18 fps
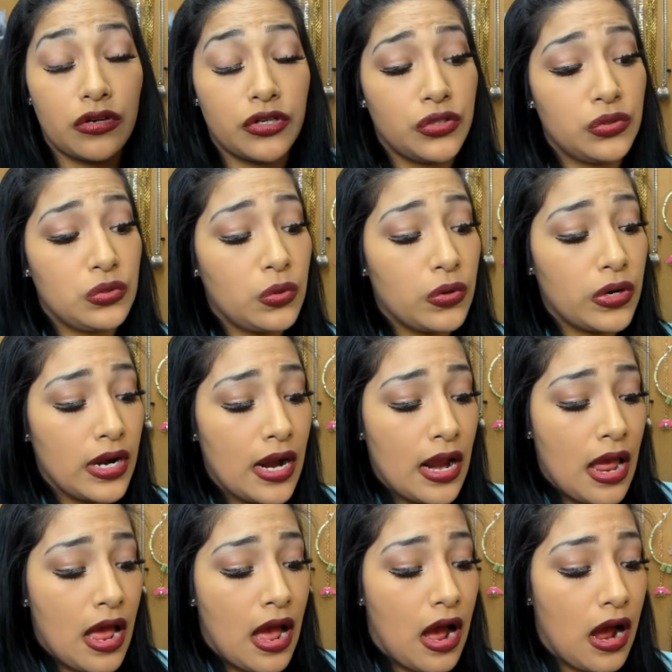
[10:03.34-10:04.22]
store.
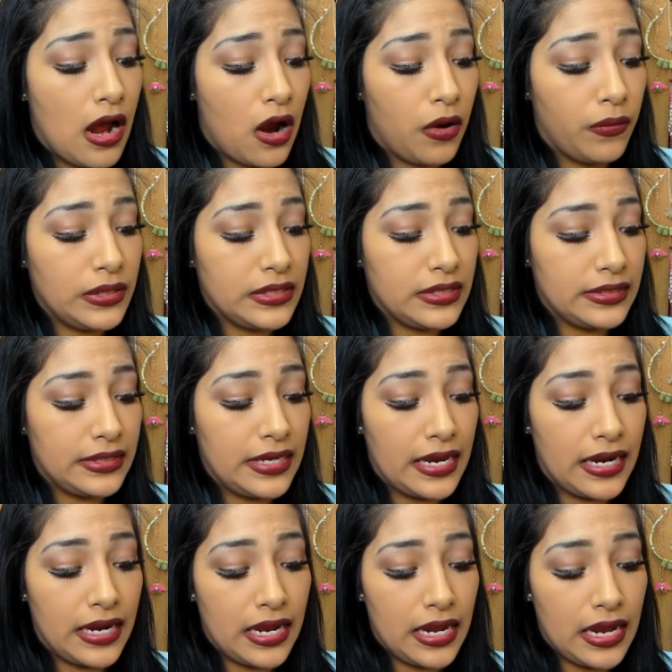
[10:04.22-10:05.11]
I always
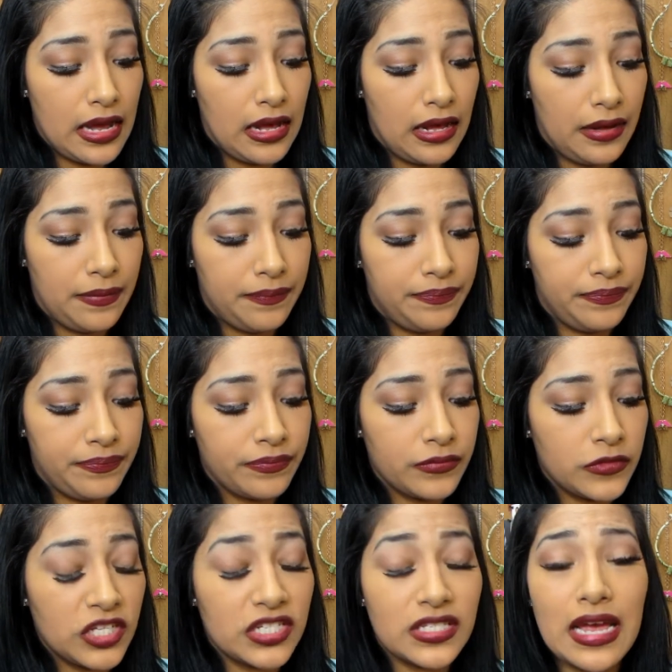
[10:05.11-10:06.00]
get it um,
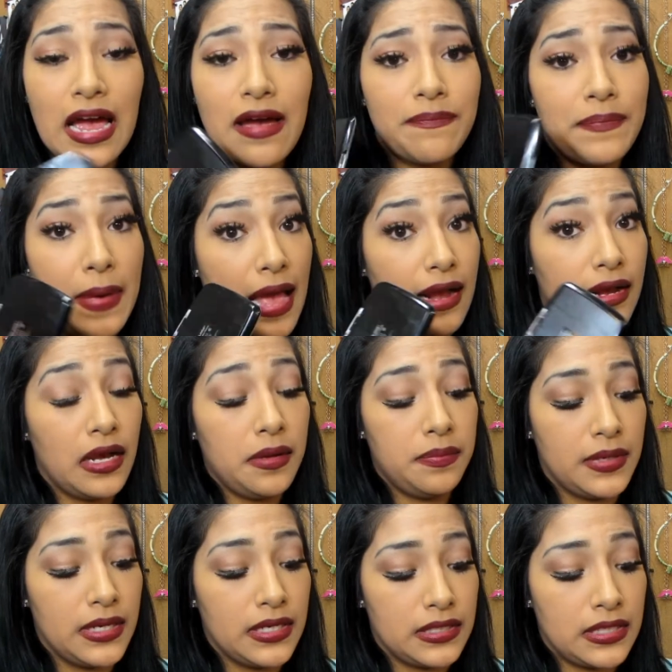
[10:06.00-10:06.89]
just to have
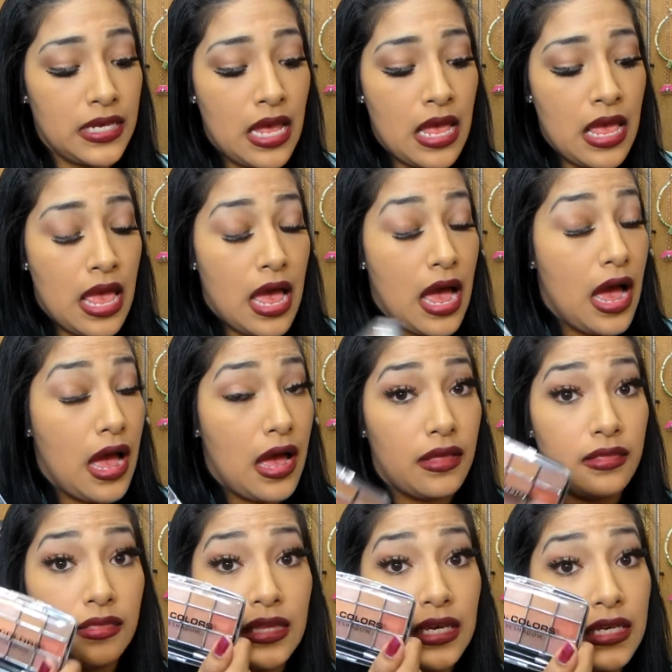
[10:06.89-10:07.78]
backup because
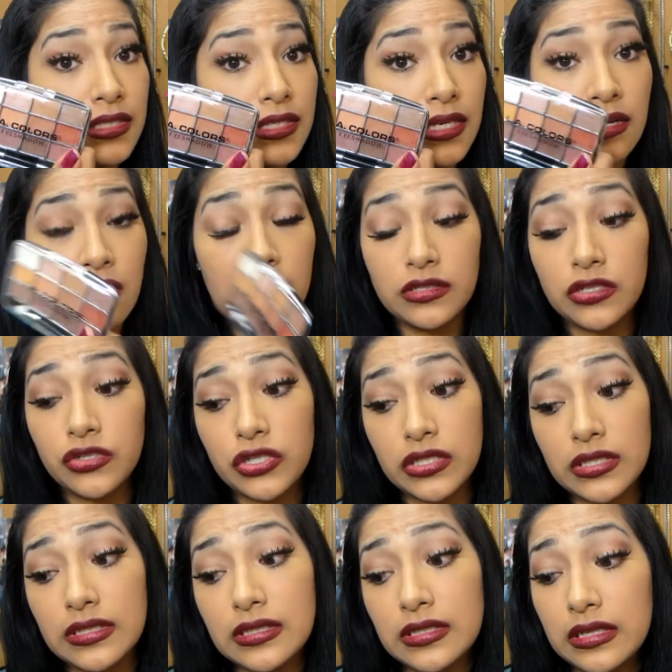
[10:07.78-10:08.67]
this can also
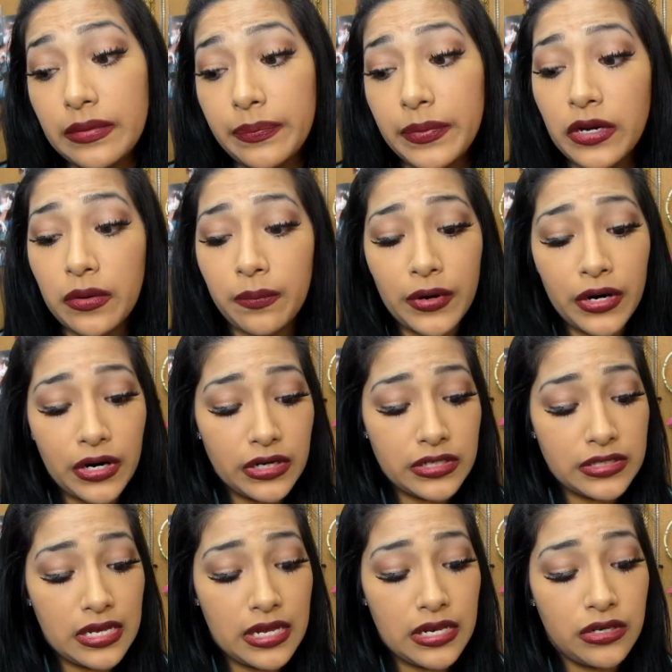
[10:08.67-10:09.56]
just slip in your
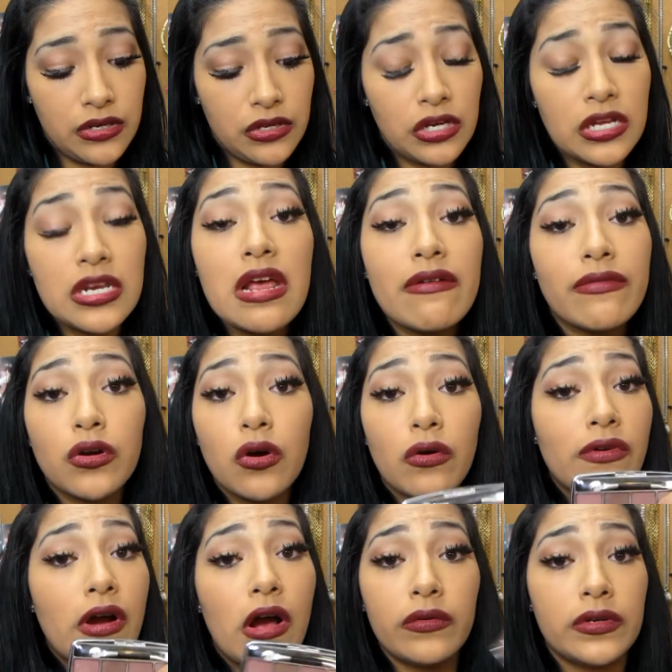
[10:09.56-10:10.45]
purse and you can never go
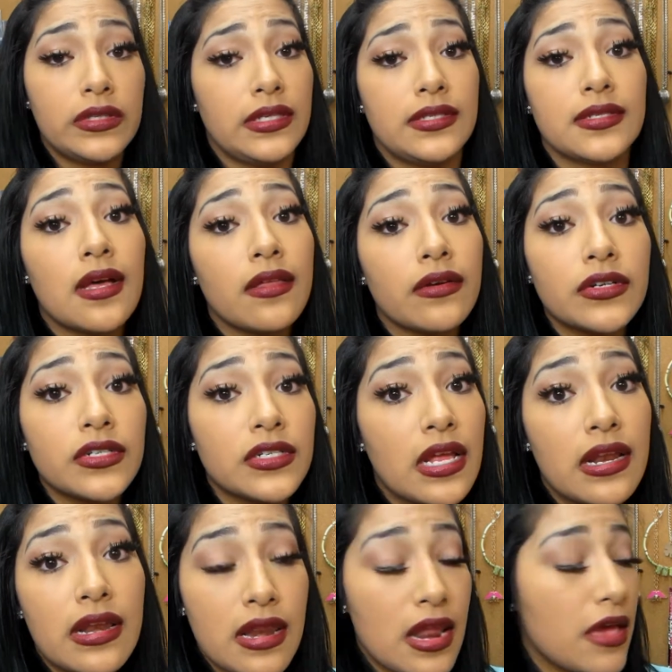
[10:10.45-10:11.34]
wrong with these colors
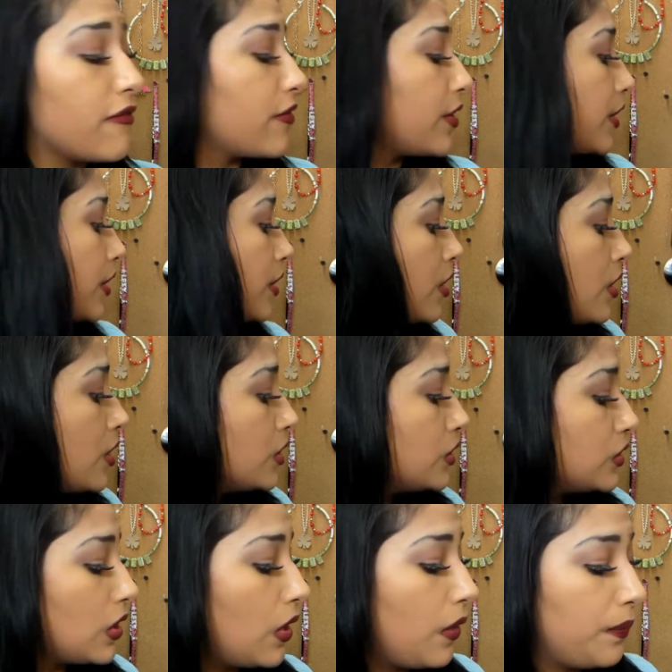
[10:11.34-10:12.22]
never
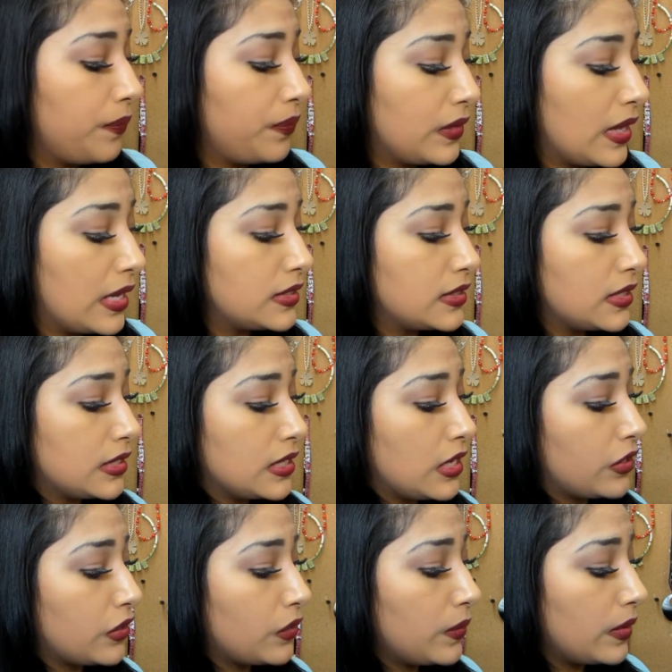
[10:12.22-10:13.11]
so that's
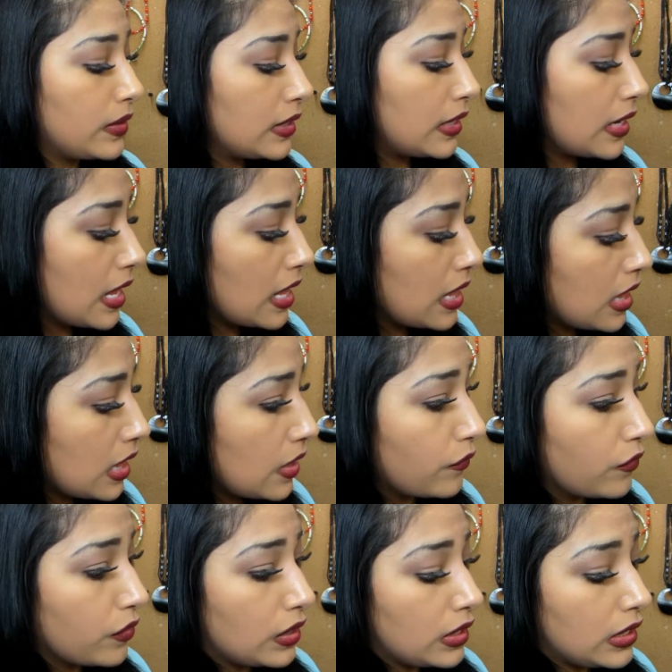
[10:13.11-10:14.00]
another one that I
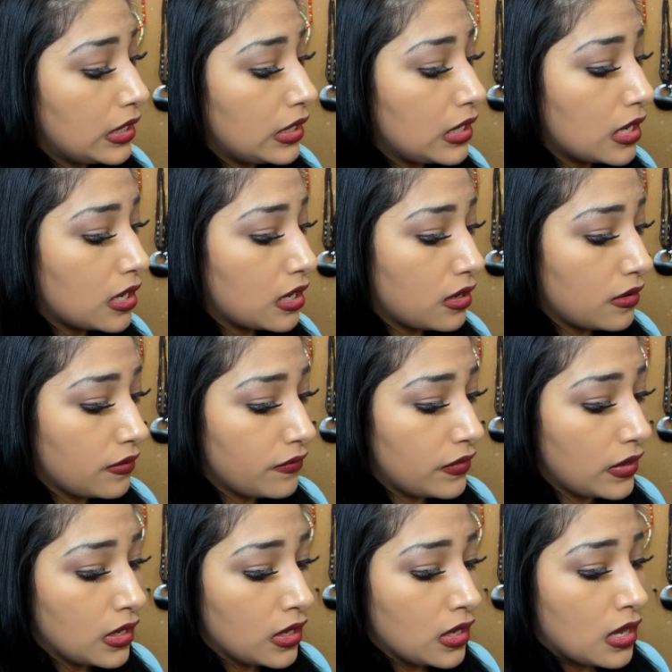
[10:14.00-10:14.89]
really
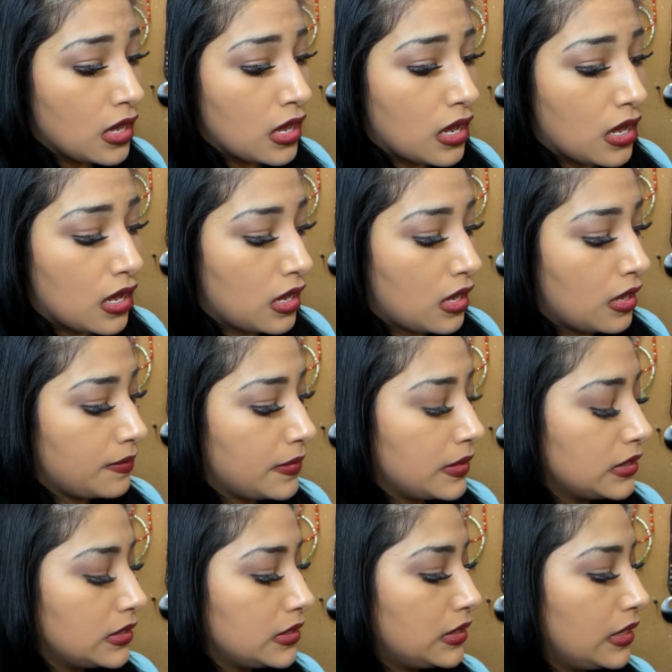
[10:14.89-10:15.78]
love um,
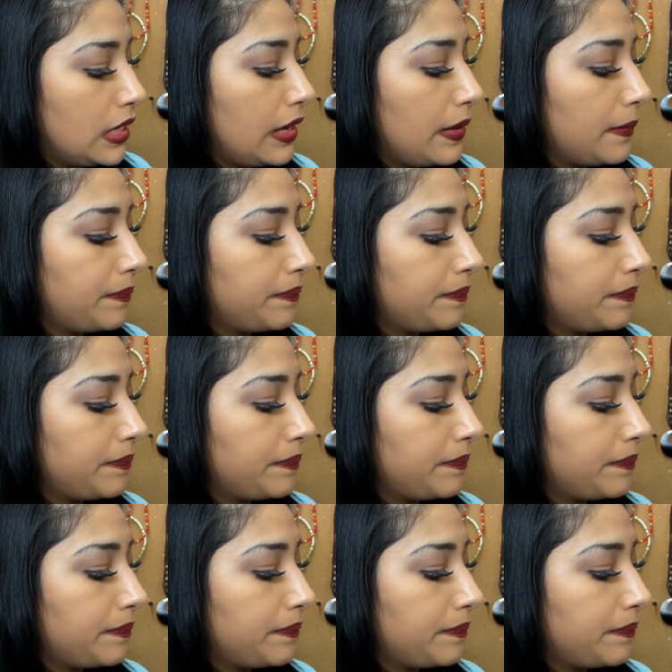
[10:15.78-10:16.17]
let's see